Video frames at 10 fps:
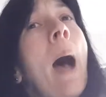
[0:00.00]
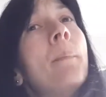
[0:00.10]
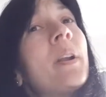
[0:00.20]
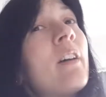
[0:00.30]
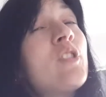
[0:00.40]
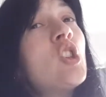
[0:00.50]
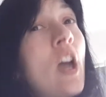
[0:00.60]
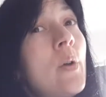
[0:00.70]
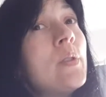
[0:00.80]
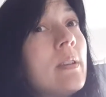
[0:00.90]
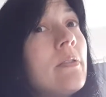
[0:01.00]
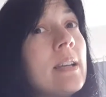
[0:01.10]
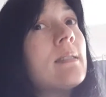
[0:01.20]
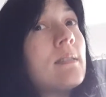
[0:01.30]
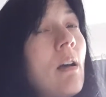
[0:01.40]
But I've chosen
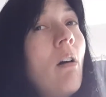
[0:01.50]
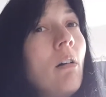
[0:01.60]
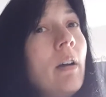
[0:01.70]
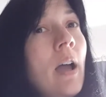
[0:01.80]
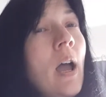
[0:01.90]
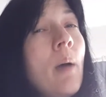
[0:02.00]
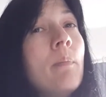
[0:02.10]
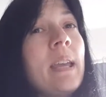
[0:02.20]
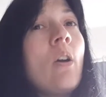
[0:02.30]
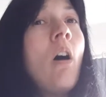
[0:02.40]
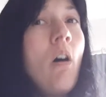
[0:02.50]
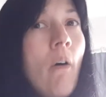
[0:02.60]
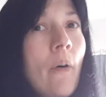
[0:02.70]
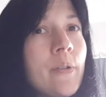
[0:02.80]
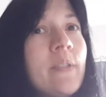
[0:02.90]
this song
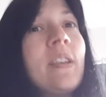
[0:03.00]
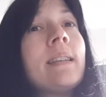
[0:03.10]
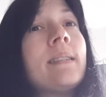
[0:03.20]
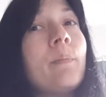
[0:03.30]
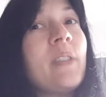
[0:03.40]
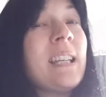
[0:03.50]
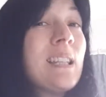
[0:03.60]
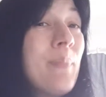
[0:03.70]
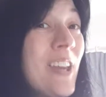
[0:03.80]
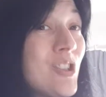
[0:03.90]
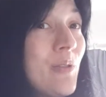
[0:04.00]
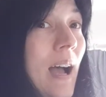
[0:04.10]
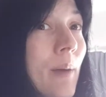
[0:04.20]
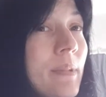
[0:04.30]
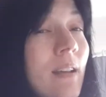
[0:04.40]
because there's something special
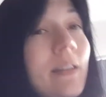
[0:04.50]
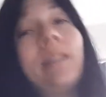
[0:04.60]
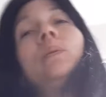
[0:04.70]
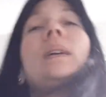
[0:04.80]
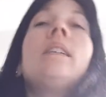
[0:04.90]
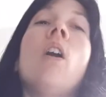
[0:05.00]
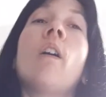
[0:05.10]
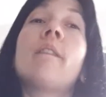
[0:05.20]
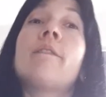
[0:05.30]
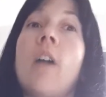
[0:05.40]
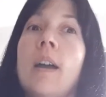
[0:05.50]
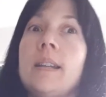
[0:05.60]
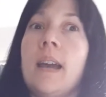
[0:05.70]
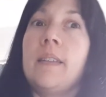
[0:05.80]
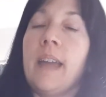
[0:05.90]
happening this week on
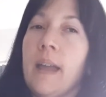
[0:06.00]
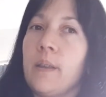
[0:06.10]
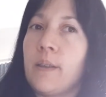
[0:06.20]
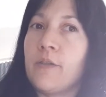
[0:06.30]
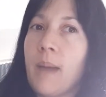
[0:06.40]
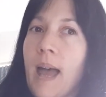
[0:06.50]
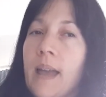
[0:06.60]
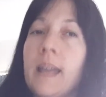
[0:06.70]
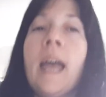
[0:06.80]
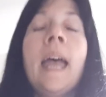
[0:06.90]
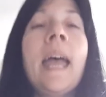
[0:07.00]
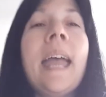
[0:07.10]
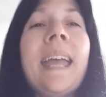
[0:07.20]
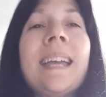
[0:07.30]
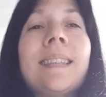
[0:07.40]
Friday the 8th of May.
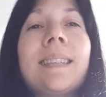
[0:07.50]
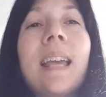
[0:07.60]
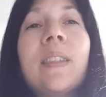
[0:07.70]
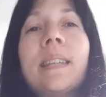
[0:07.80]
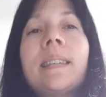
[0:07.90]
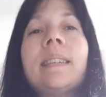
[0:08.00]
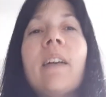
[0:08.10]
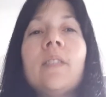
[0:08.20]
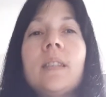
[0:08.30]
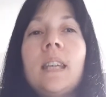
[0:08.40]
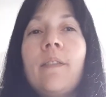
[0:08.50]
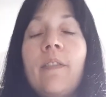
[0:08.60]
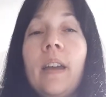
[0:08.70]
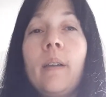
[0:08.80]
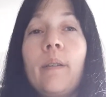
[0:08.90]
It's the
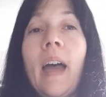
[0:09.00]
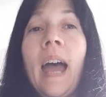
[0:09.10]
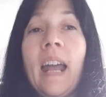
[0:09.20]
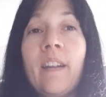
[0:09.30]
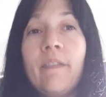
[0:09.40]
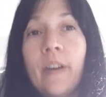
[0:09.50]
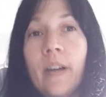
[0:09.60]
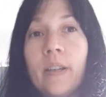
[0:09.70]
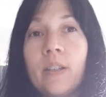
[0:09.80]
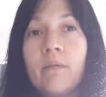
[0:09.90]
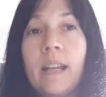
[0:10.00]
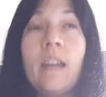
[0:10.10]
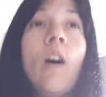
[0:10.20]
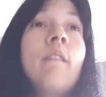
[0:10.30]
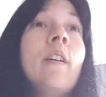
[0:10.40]
75th
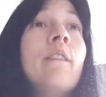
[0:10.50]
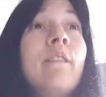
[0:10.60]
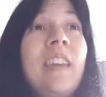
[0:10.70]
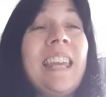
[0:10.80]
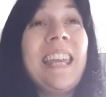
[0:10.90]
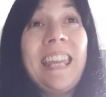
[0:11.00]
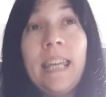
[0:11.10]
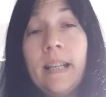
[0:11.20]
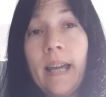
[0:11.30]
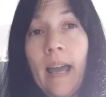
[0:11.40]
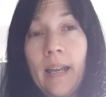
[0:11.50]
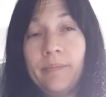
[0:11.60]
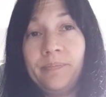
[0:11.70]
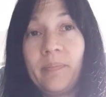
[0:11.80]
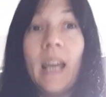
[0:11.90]
anniversary of VE Day.
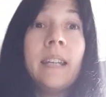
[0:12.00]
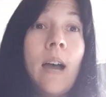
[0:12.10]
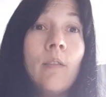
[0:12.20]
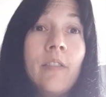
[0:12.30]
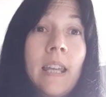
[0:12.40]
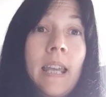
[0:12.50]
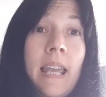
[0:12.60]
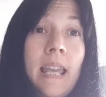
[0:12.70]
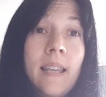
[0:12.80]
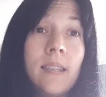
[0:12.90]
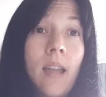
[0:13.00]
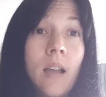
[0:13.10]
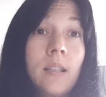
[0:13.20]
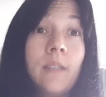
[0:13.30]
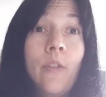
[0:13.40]
Now VE
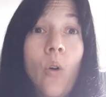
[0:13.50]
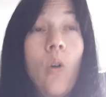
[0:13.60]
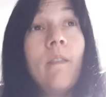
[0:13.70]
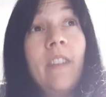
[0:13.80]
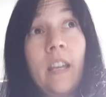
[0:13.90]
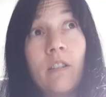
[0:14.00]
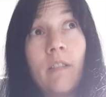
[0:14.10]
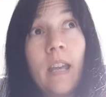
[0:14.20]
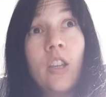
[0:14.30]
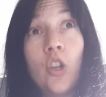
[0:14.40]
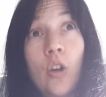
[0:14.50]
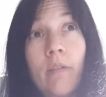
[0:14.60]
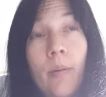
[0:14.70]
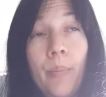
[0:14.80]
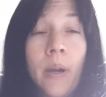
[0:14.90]
stands for Victory in
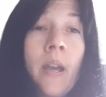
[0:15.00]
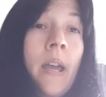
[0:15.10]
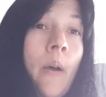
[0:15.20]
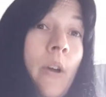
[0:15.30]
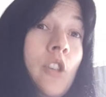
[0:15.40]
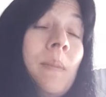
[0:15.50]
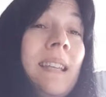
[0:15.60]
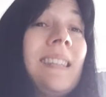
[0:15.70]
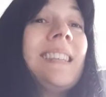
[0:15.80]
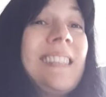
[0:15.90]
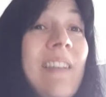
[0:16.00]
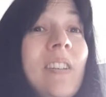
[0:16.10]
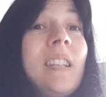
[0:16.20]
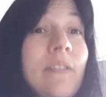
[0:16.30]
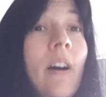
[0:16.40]
Europe, which means that
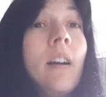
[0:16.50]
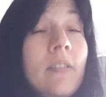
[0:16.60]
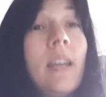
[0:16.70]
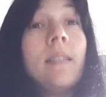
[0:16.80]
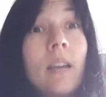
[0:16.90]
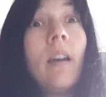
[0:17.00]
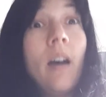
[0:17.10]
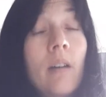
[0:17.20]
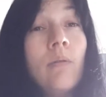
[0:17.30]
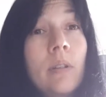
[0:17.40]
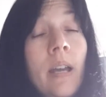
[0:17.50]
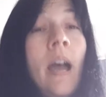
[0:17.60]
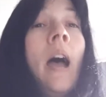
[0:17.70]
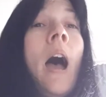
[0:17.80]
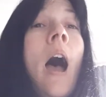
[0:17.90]
75 years ago,
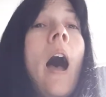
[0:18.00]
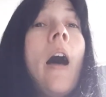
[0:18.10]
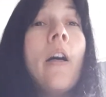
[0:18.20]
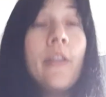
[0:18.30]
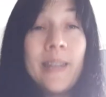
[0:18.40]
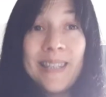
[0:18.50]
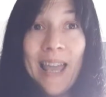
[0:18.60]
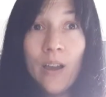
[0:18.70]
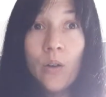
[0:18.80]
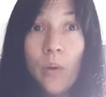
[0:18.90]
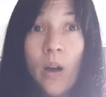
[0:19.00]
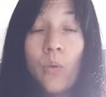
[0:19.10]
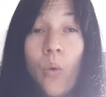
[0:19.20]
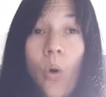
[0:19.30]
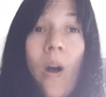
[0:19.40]
the Second World
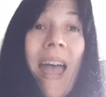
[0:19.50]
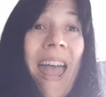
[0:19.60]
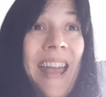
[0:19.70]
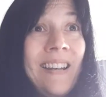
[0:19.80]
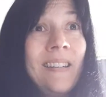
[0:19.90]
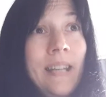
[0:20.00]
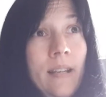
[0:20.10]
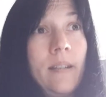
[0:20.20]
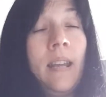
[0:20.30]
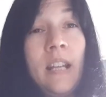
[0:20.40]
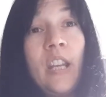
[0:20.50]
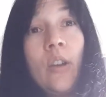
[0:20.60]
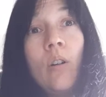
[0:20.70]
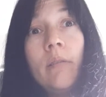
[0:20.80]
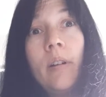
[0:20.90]
War ended in
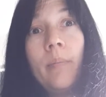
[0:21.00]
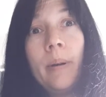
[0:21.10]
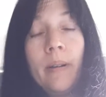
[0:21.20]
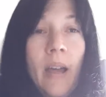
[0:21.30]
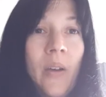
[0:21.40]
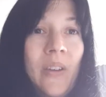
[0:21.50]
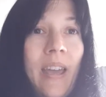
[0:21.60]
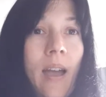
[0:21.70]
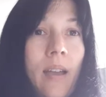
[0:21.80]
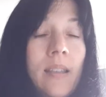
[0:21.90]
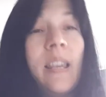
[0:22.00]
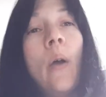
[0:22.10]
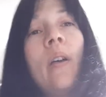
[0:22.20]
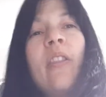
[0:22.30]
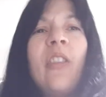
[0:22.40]
Europe. Okay,
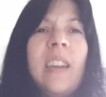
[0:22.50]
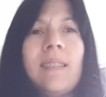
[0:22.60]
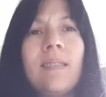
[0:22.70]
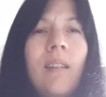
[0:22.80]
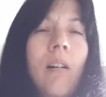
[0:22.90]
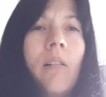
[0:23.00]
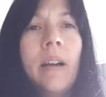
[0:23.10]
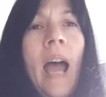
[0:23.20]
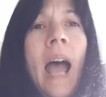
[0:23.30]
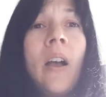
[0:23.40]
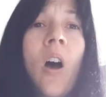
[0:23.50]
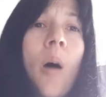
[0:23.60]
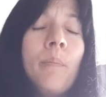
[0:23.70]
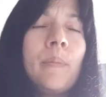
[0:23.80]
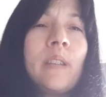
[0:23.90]
so this song
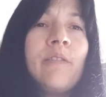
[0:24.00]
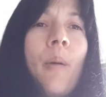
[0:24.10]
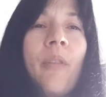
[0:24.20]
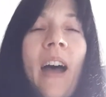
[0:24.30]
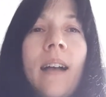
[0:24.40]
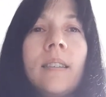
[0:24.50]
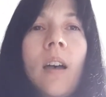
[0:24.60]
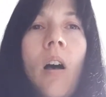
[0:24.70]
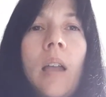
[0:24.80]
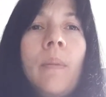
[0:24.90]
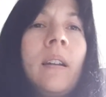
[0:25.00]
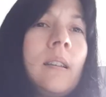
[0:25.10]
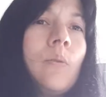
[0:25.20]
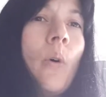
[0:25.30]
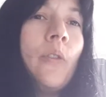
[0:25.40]
comes from that time and
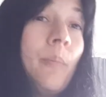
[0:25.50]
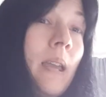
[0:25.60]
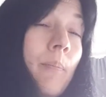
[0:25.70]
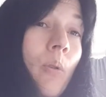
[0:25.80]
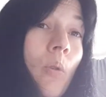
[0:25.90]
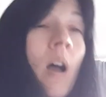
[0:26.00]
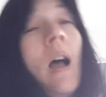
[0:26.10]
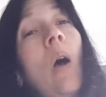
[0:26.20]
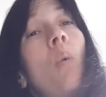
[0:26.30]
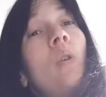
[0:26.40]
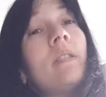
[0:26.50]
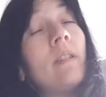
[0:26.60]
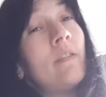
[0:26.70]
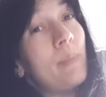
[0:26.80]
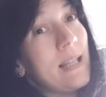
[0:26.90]
it's what the people would
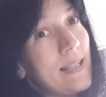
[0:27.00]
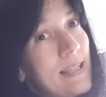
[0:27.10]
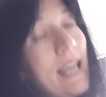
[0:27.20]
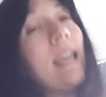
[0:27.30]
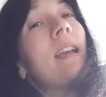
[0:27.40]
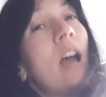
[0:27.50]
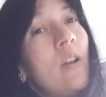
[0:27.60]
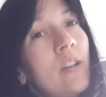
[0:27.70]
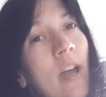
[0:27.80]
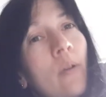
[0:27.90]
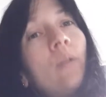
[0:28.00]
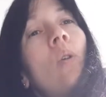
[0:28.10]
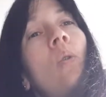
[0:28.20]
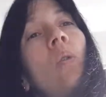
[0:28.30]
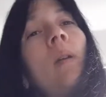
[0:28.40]
have been singing and known
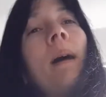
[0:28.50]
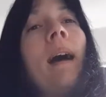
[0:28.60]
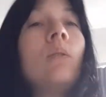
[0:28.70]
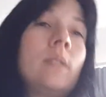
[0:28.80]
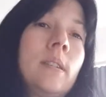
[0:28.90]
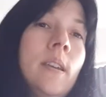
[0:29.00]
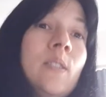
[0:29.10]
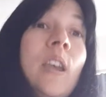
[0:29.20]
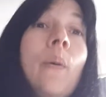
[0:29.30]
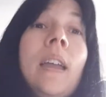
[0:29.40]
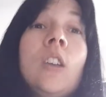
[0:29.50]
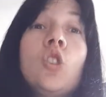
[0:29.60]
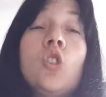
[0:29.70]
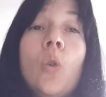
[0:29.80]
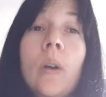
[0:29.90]
all about. So
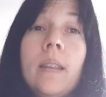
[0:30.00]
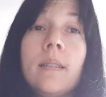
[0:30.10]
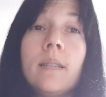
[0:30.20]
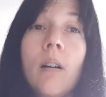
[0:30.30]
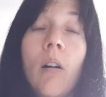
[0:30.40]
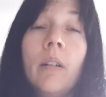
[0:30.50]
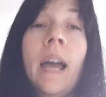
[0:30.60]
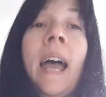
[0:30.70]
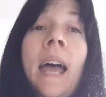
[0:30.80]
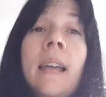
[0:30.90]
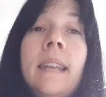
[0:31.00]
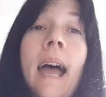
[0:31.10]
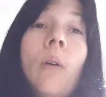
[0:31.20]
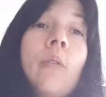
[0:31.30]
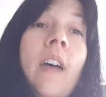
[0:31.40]
enjoy the song.
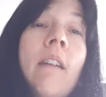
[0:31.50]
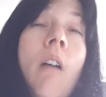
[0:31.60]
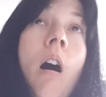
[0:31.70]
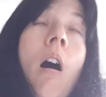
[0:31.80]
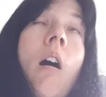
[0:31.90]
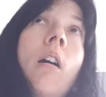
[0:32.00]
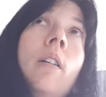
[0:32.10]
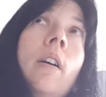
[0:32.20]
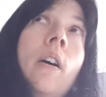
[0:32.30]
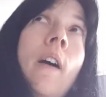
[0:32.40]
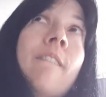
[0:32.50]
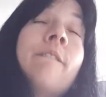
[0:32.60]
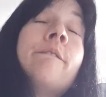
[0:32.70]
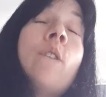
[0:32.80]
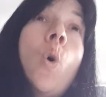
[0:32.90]
Now, there are
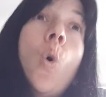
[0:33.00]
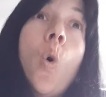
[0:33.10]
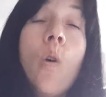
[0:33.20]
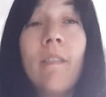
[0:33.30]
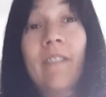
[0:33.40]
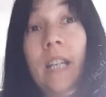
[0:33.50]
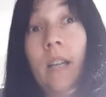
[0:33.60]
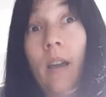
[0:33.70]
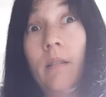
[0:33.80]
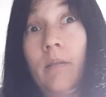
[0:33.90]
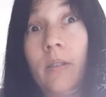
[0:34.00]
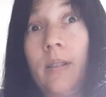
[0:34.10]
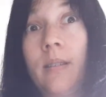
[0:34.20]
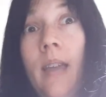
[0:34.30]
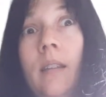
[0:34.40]
four videos to
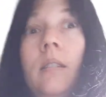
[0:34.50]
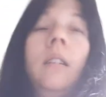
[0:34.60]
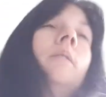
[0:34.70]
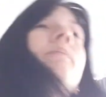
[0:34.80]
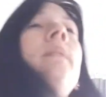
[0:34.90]
send you.